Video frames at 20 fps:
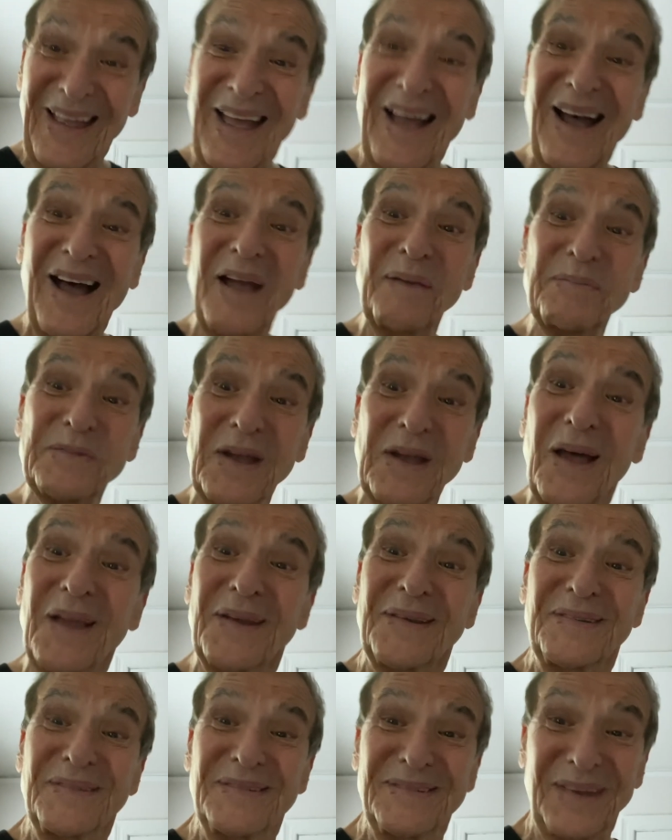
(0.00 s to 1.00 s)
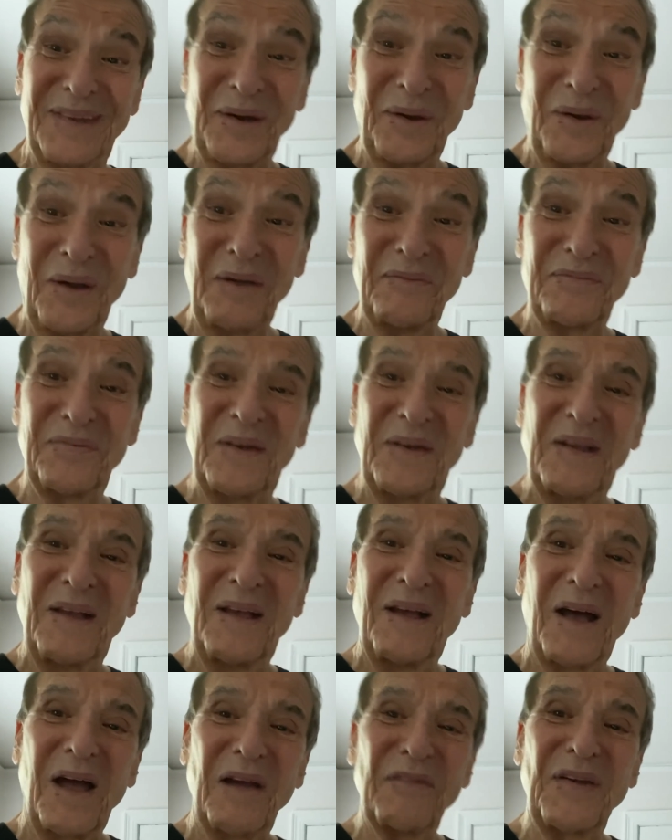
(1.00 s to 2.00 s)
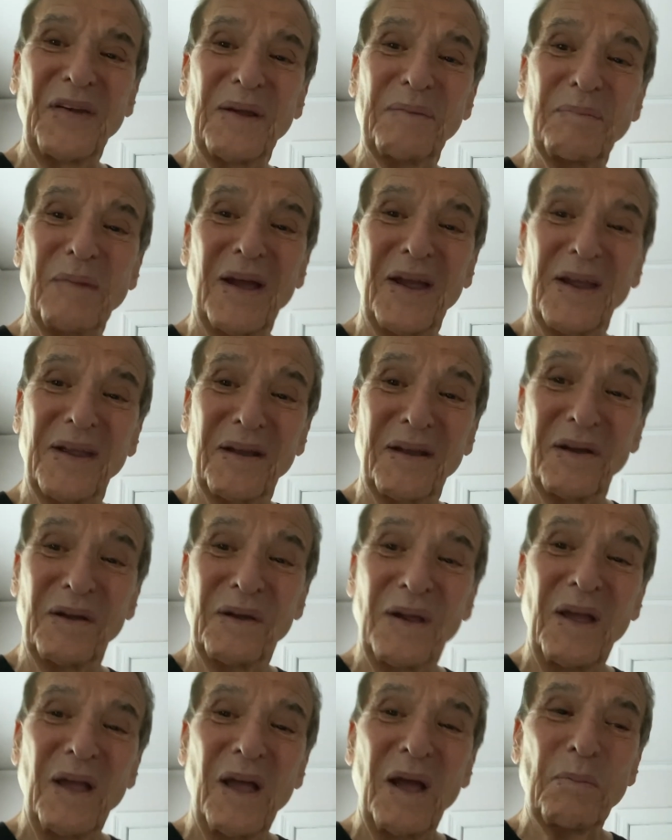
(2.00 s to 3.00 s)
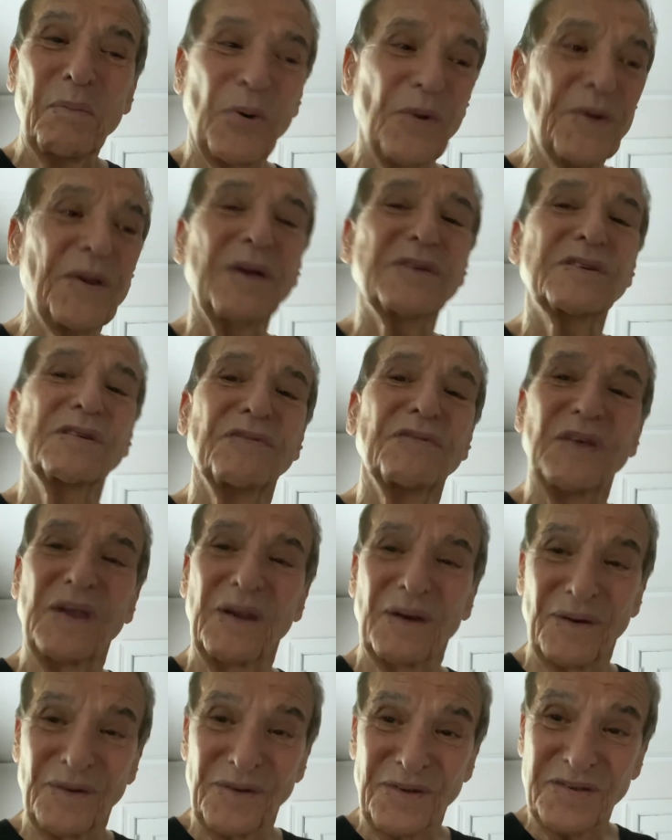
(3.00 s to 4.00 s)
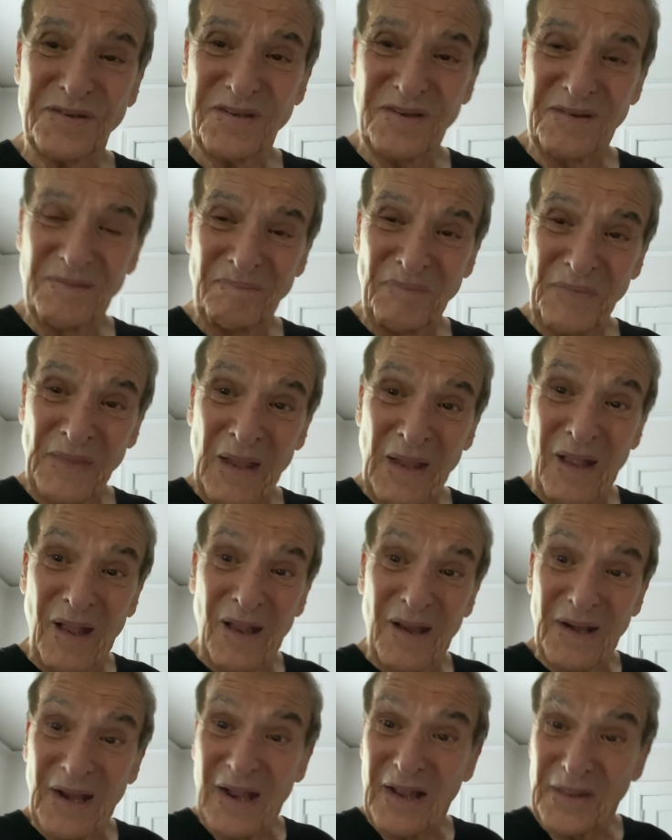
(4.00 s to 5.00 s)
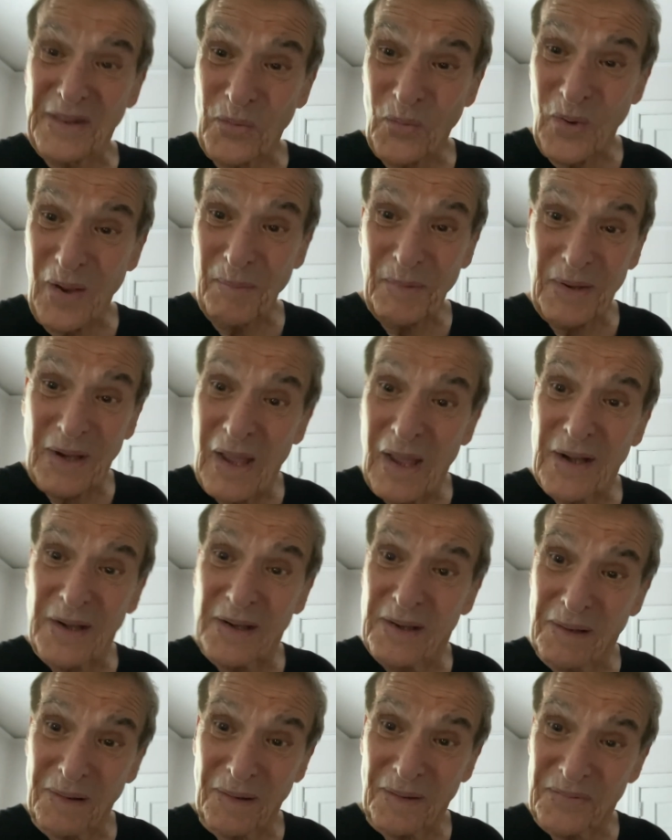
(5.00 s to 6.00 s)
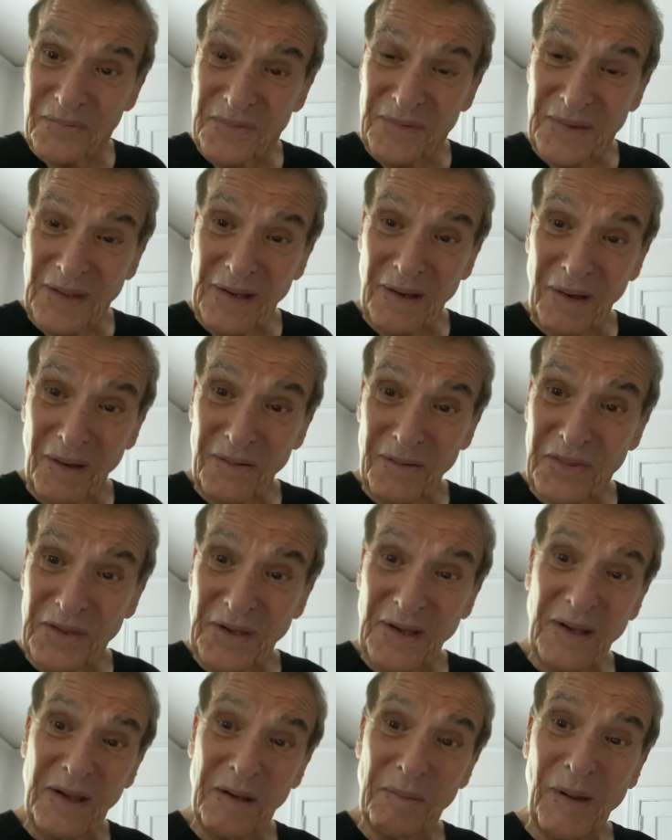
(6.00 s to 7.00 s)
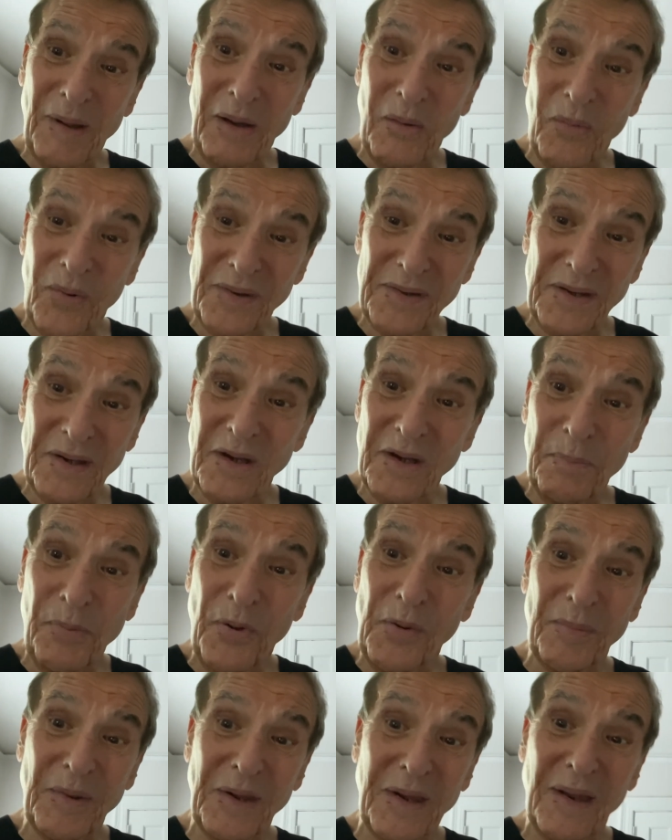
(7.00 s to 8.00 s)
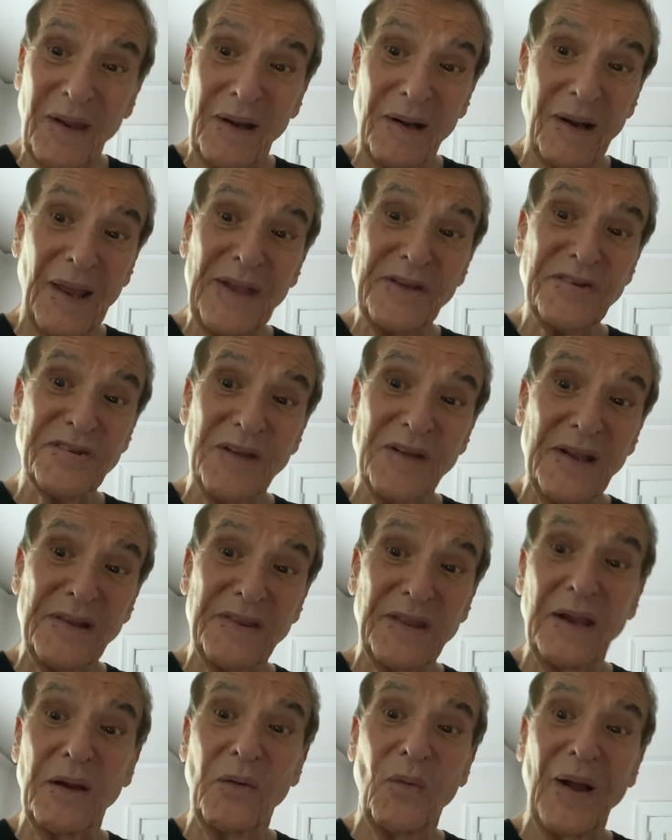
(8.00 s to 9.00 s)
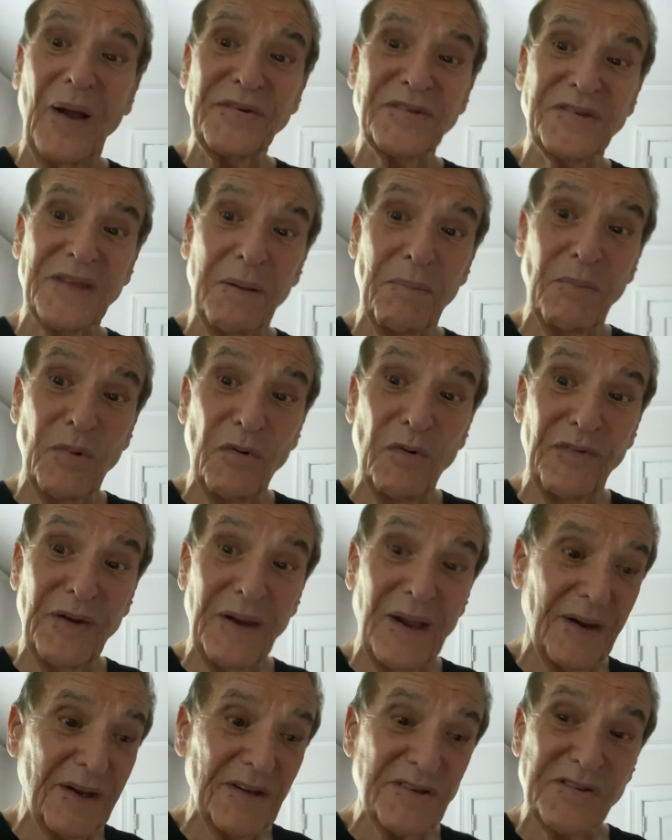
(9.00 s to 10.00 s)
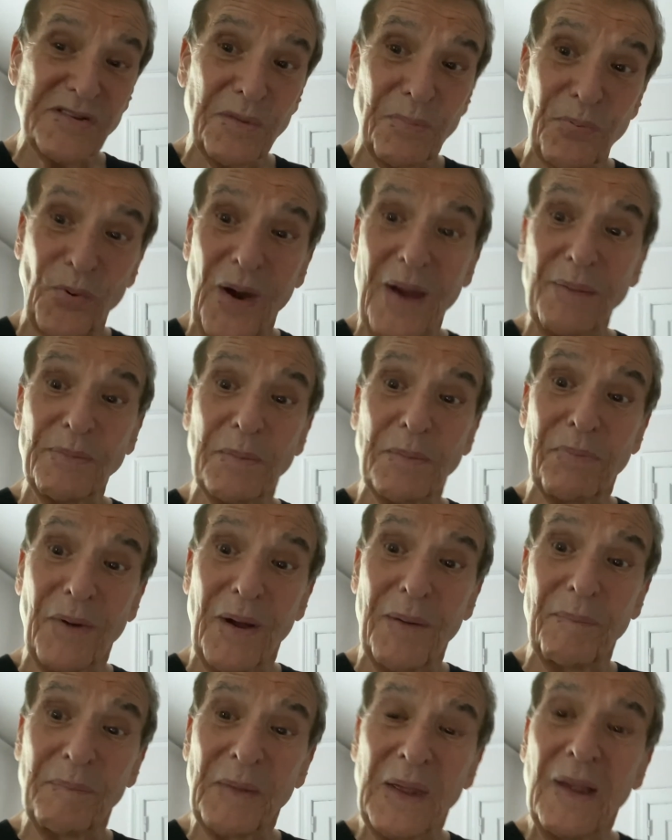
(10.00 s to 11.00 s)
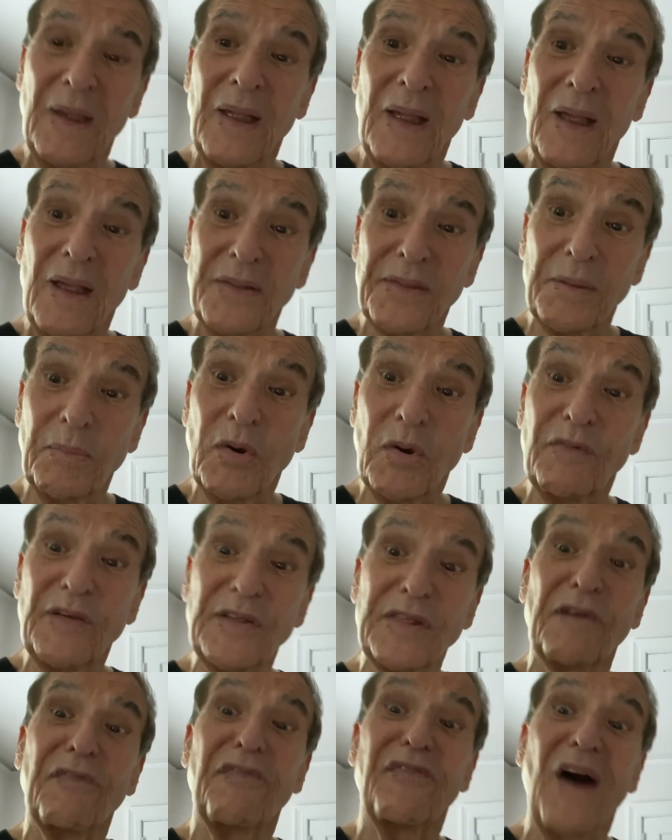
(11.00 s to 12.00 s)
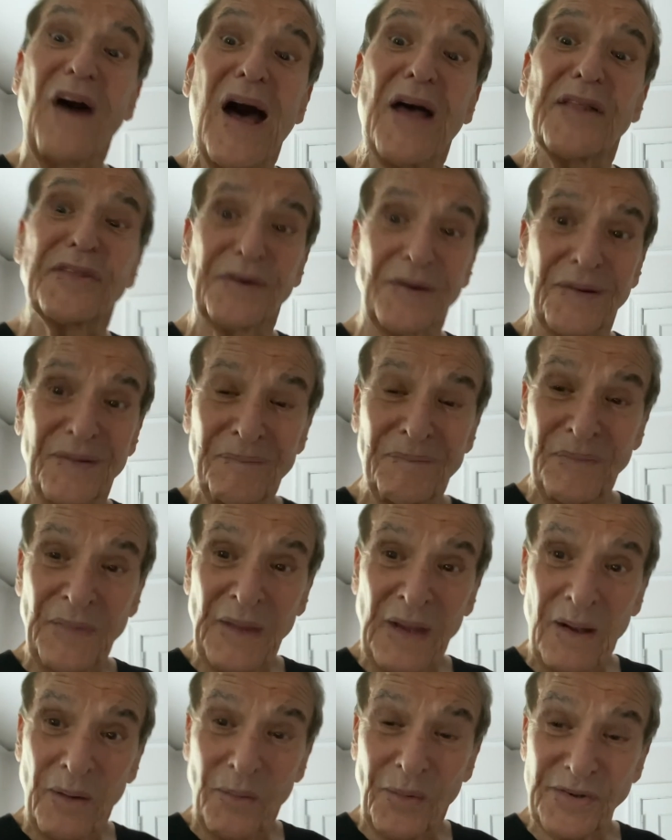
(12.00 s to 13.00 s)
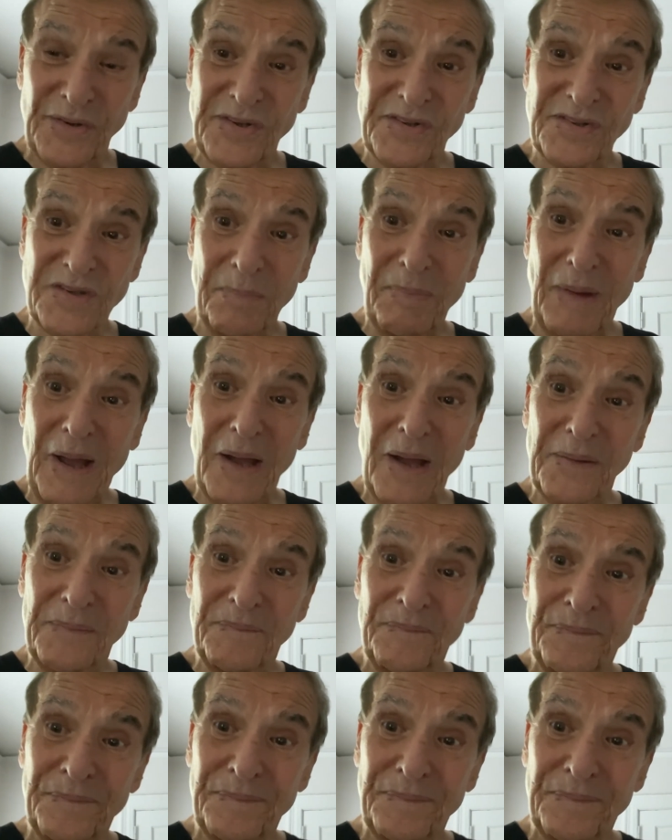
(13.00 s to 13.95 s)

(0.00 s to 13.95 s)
I'm done. You know, I've had my productive years. Now they want me out of here. They are thinking about where they're going to put me. And last night they watched that movie, I guess to prime the pump, the movie The Father, which is about